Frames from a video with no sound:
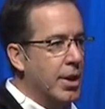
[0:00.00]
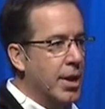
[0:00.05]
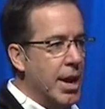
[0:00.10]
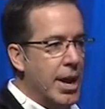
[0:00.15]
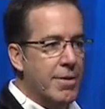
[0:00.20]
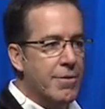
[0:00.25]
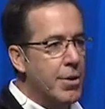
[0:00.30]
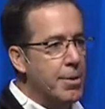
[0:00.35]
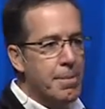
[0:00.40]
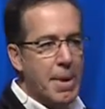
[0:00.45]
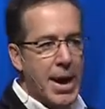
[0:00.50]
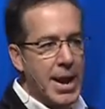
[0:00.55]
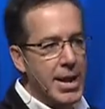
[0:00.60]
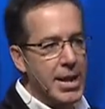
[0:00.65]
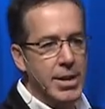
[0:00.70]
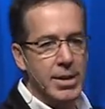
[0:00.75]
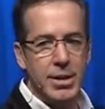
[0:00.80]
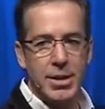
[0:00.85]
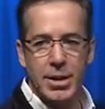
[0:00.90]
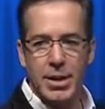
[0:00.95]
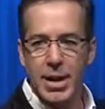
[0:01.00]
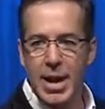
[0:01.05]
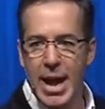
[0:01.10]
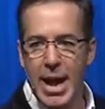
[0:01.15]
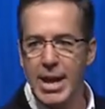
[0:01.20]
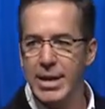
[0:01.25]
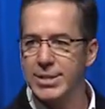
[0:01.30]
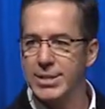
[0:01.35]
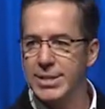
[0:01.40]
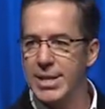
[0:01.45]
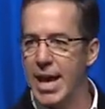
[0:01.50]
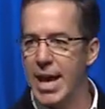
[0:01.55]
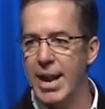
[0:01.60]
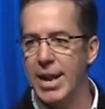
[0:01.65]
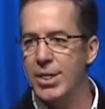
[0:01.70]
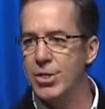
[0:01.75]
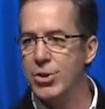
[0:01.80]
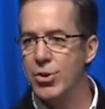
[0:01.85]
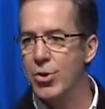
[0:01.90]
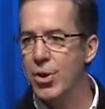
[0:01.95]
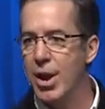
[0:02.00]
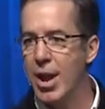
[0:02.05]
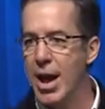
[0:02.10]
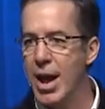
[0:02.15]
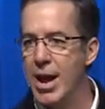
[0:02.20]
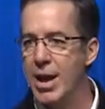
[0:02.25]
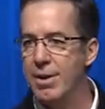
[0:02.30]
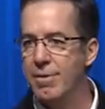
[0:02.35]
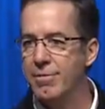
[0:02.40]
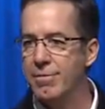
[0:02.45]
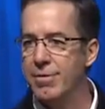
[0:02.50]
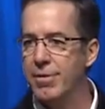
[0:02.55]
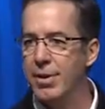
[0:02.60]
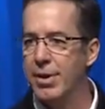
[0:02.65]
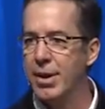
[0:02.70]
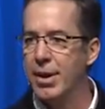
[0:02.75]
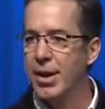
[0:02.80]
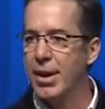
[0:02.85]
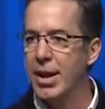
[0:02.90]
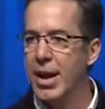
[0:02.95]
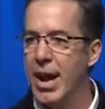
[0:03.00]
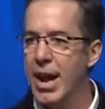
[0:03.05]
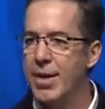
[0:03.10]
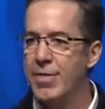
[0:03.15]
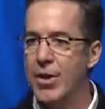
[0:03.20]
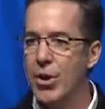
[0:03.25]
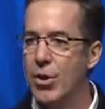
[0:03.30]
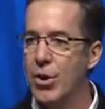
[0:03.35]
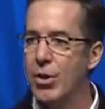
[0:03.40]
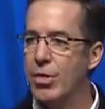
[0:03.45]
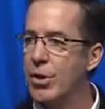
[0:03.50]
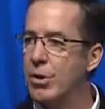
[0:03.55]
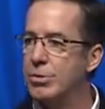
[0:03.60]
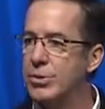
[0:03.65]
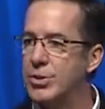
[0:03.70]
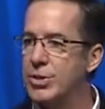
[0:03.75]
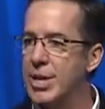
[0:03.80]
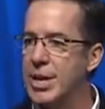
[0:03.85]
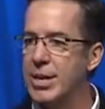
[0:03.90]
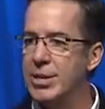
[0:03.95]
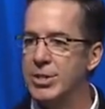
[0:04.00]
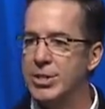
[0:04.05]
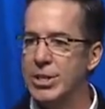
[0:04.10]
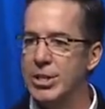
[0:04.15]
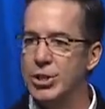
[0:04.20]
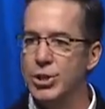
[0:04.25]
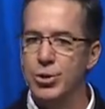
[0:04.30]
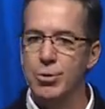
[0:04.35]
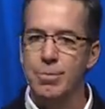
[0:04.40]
Everybody has that in your life. And there are those things that